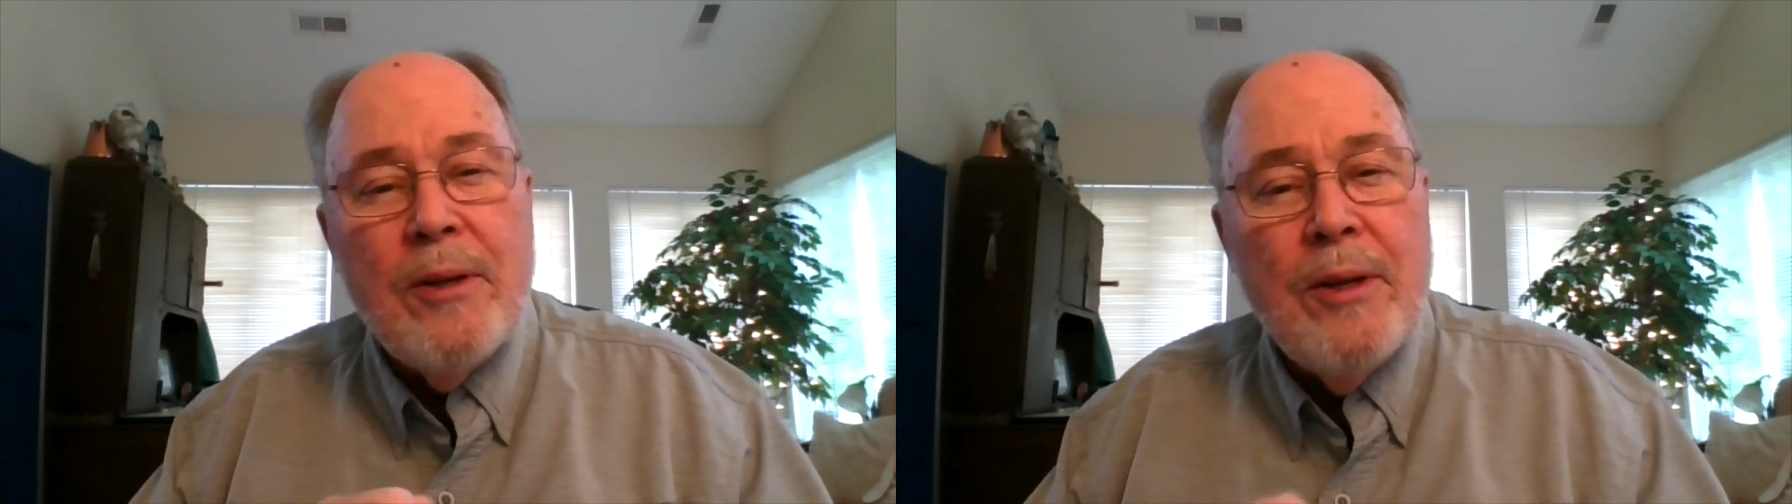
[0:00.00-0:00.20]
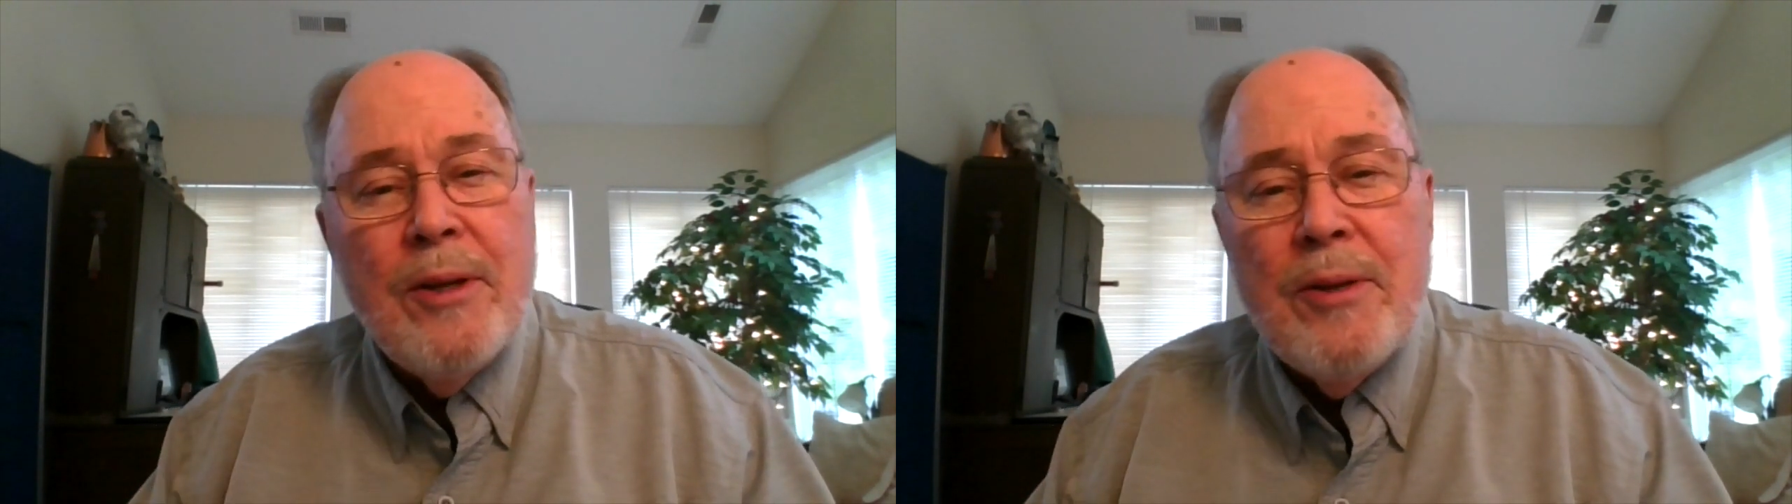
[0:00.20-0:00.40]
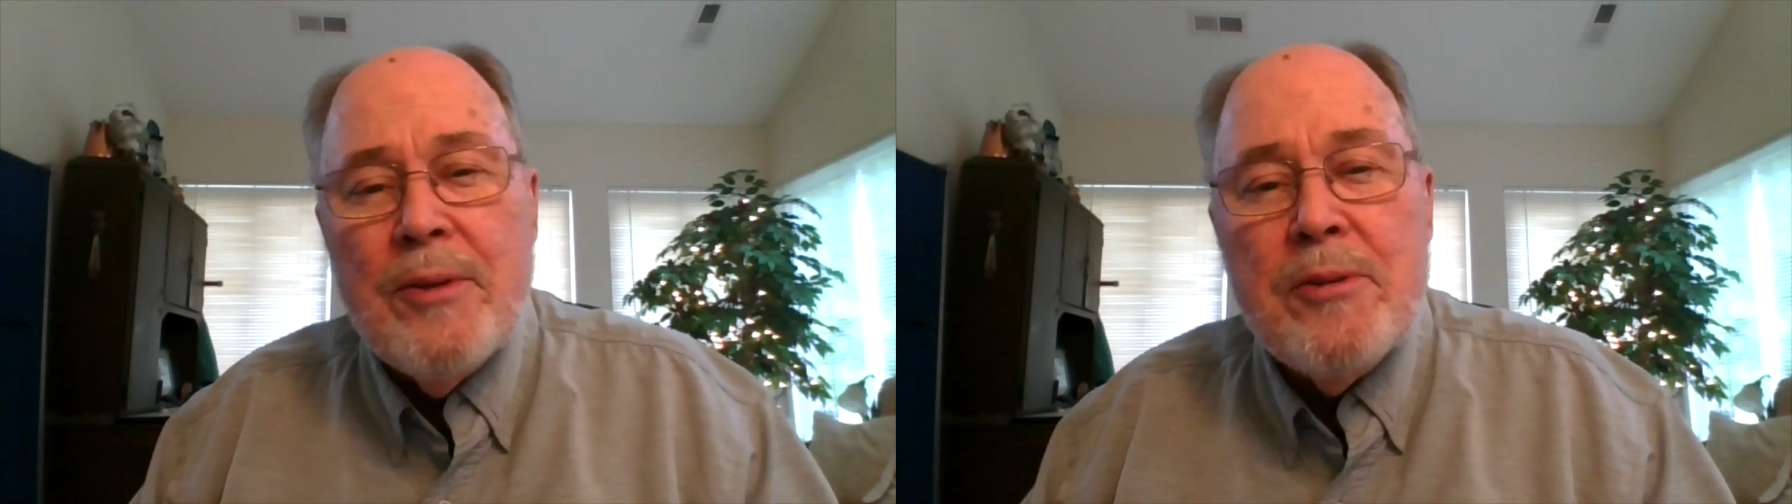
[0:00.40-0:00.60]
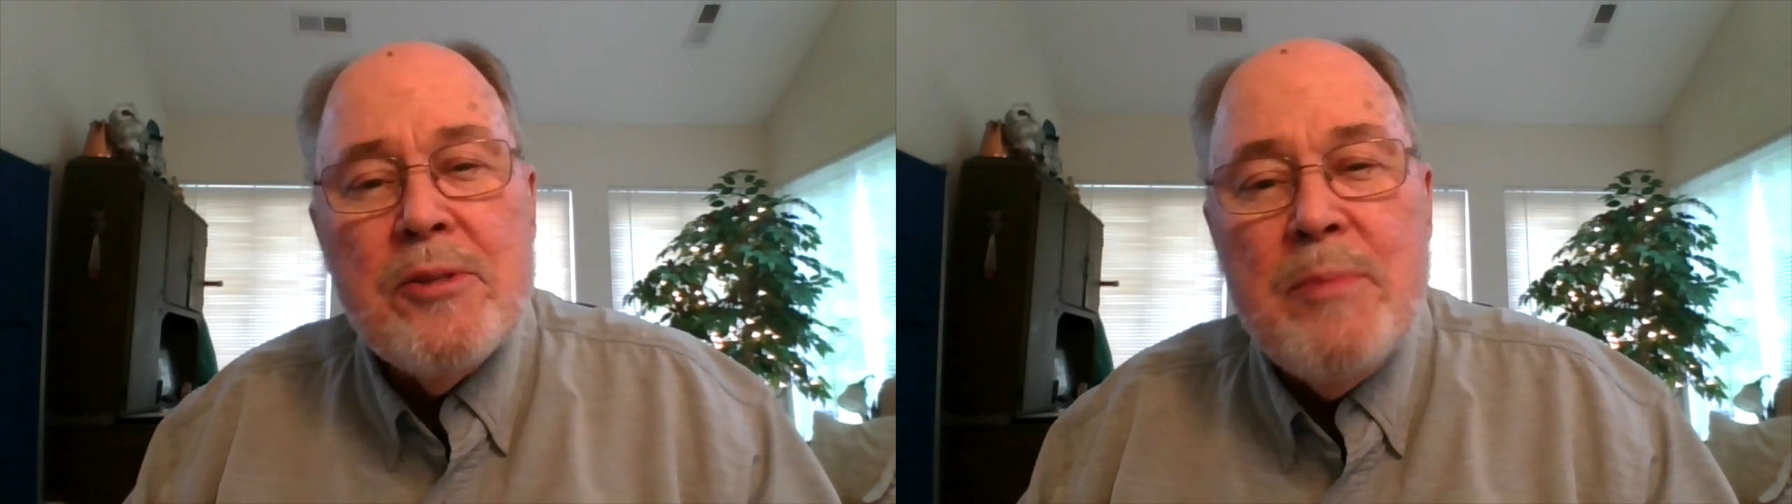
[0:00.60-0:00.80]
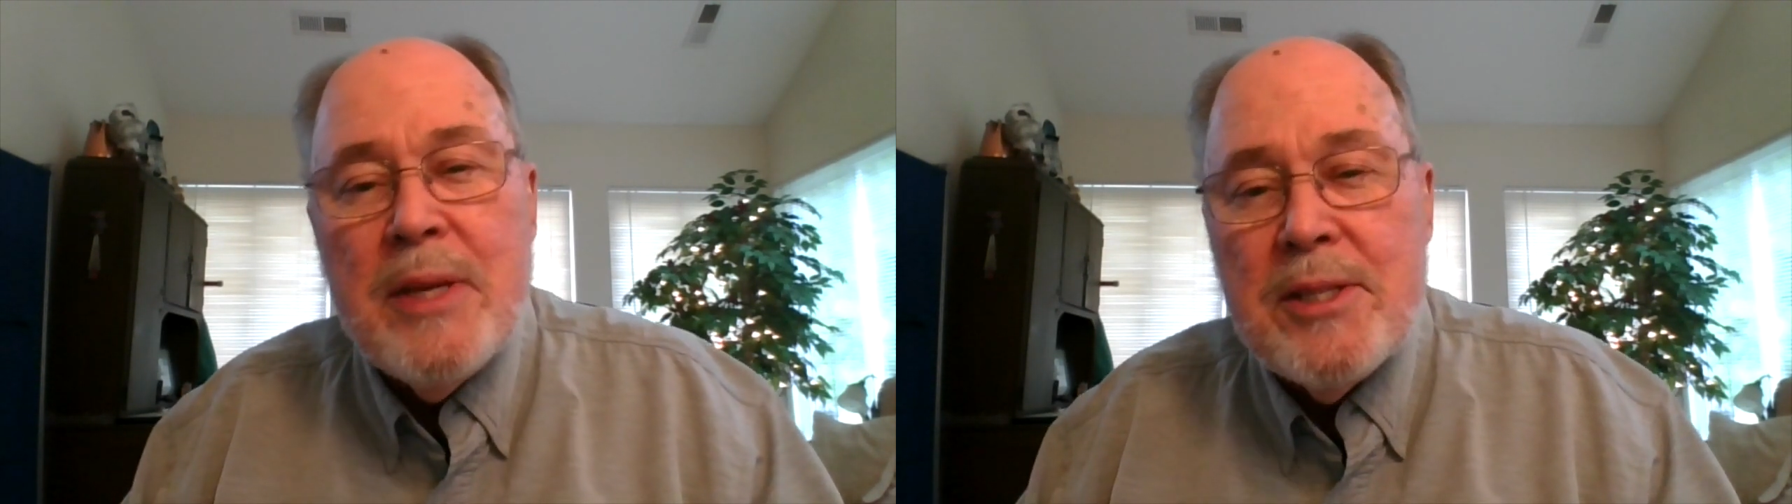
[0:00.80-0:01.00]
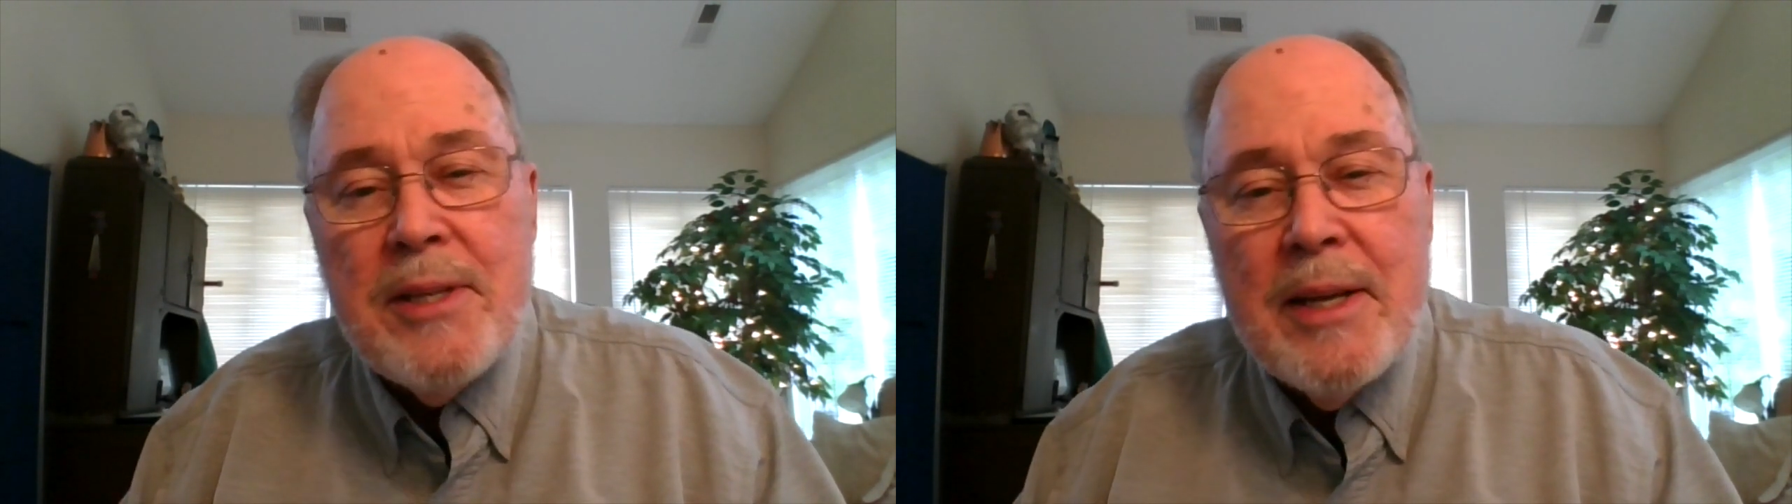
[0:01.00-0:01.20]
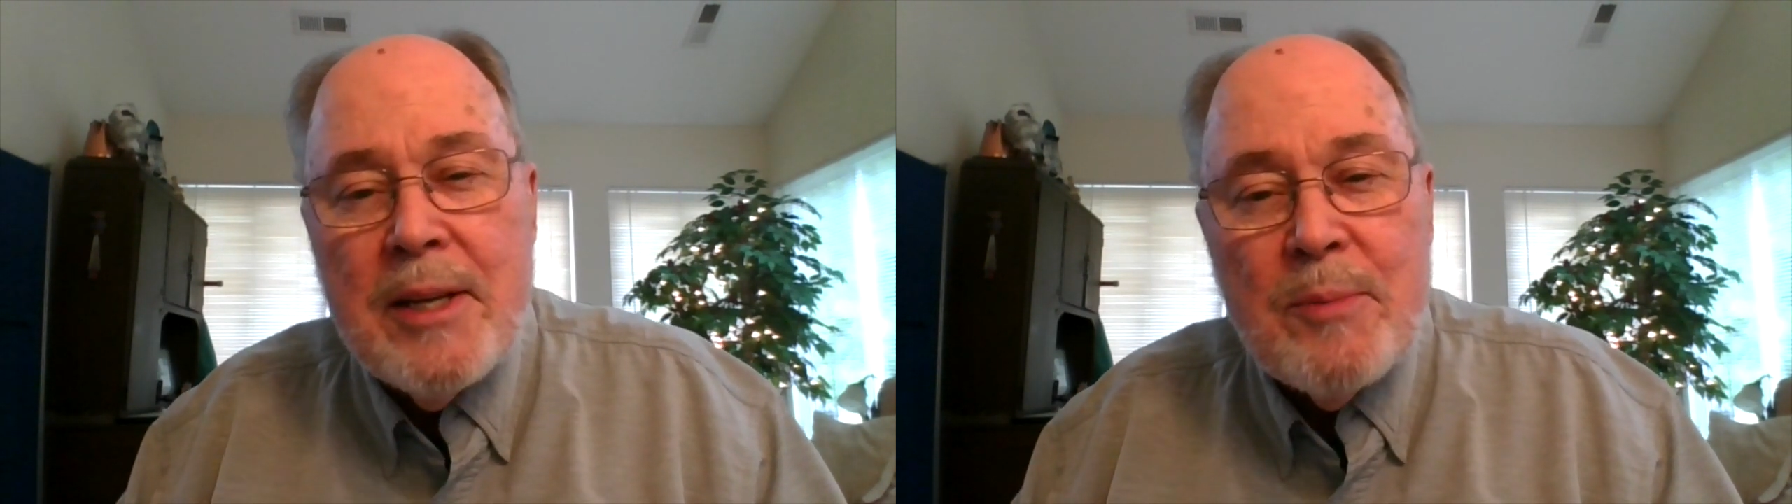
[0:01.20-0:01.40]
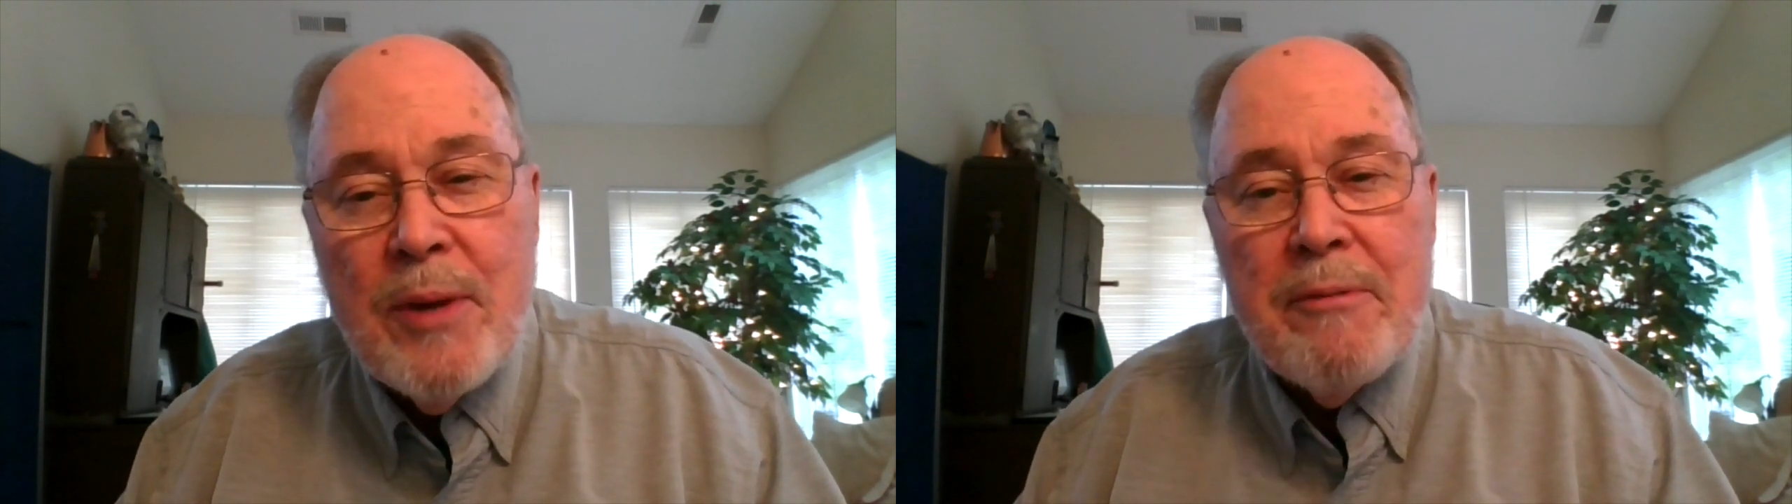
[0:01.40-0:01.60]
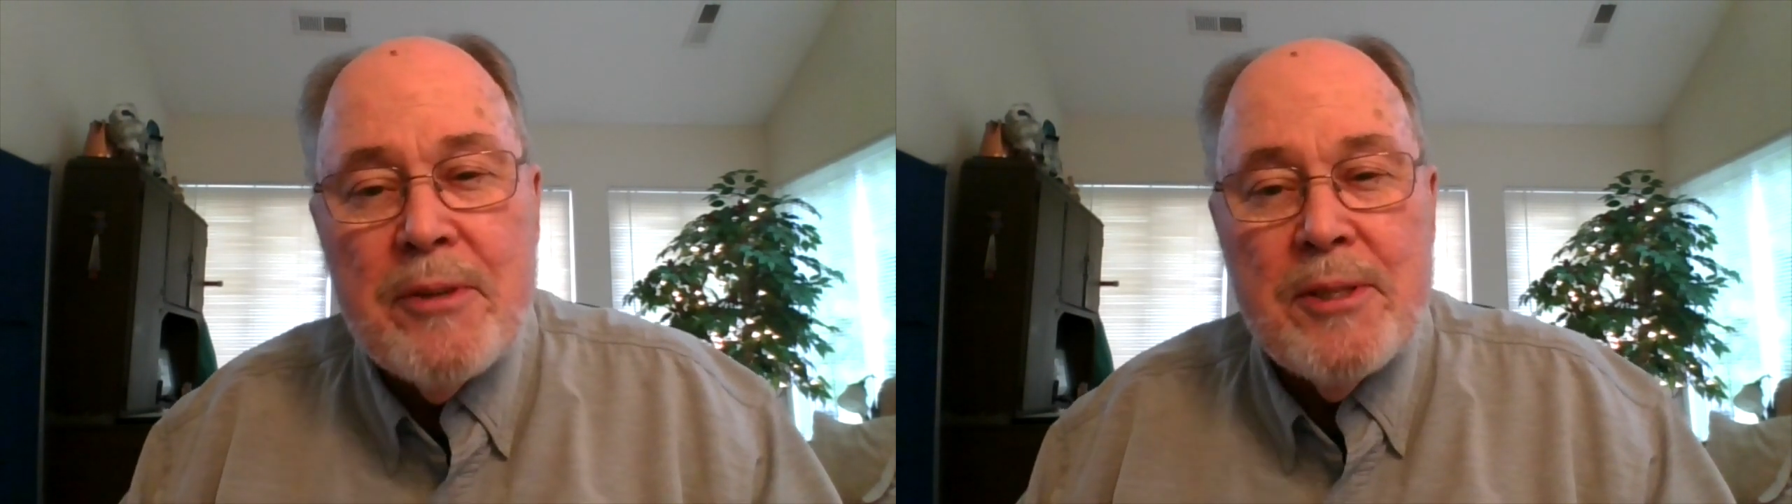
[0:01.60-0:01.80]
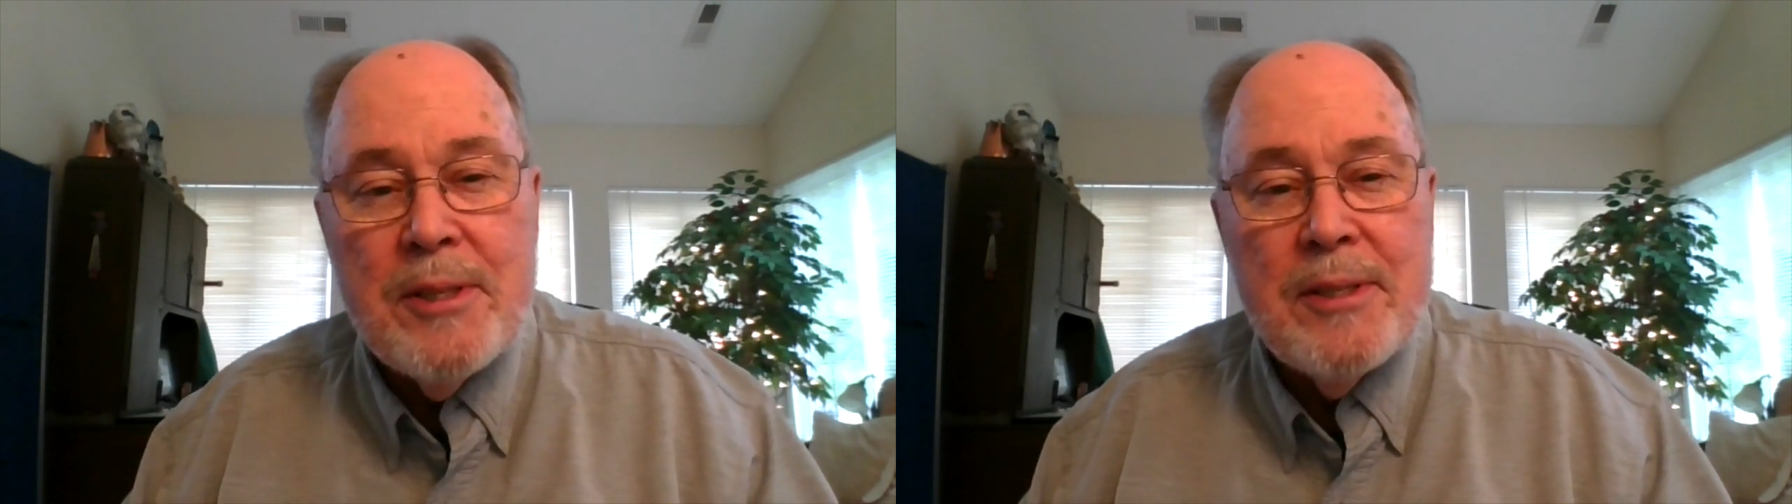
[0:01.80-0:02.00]
all those messianic
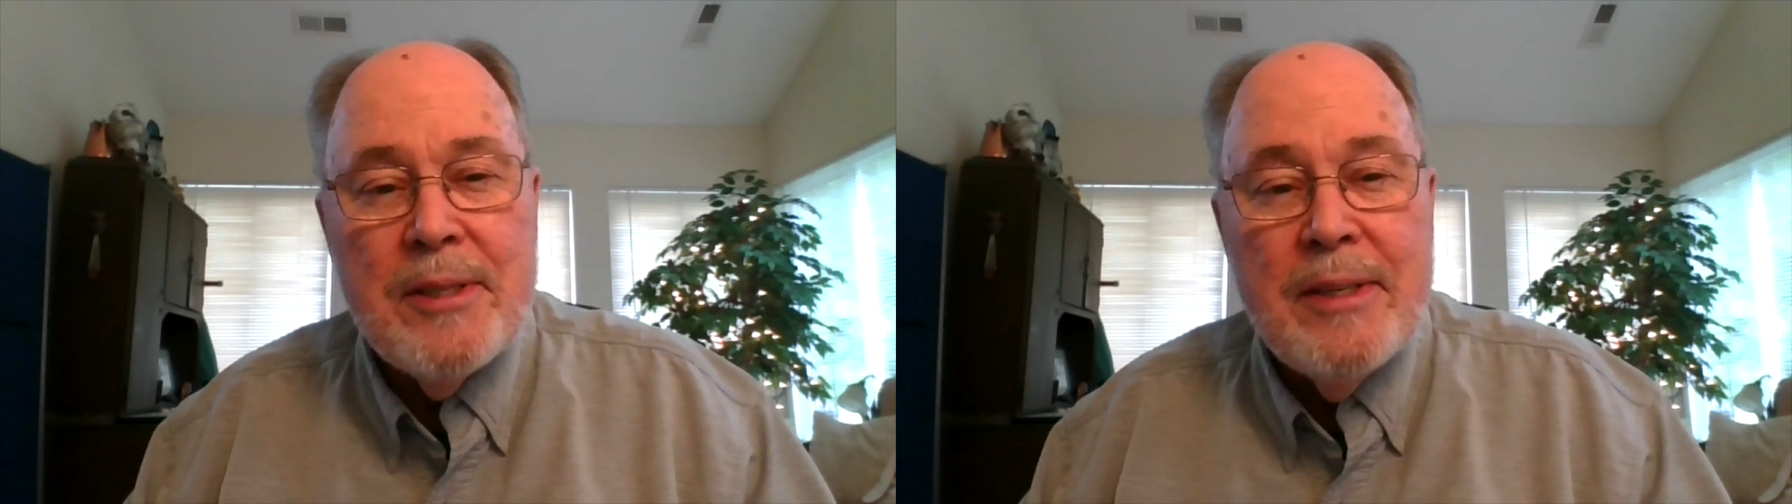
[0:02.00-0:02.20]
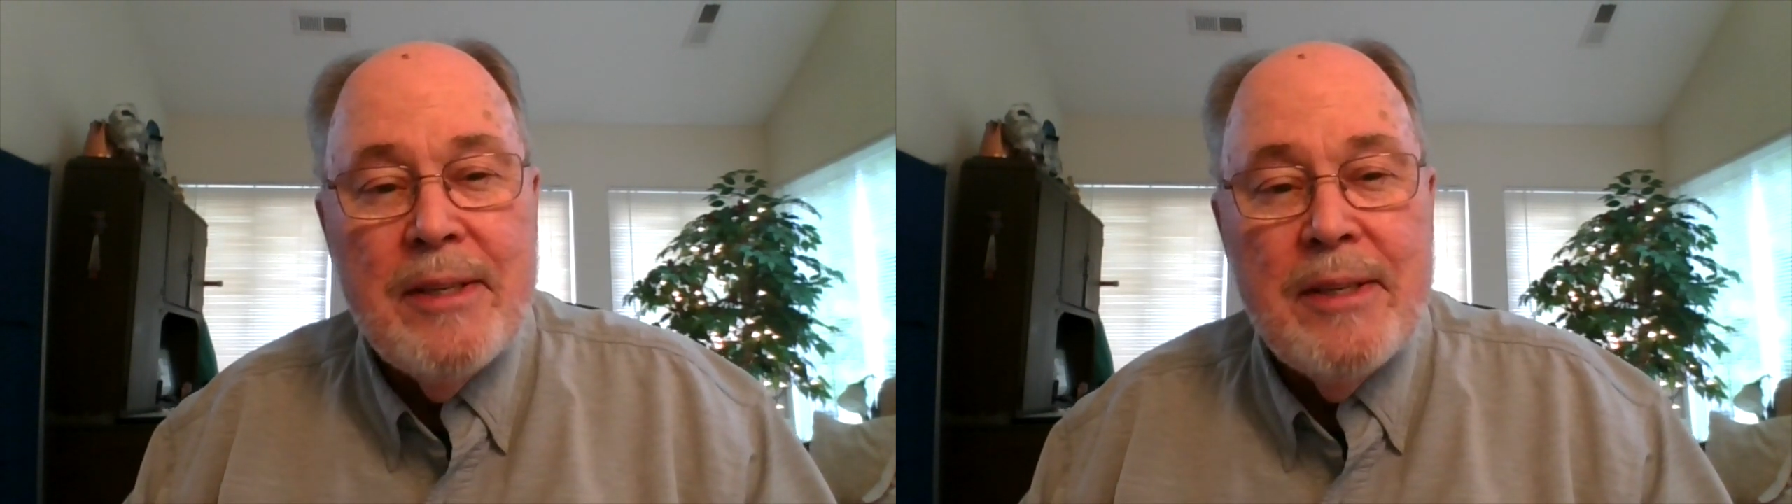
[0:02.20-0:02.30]
prophecies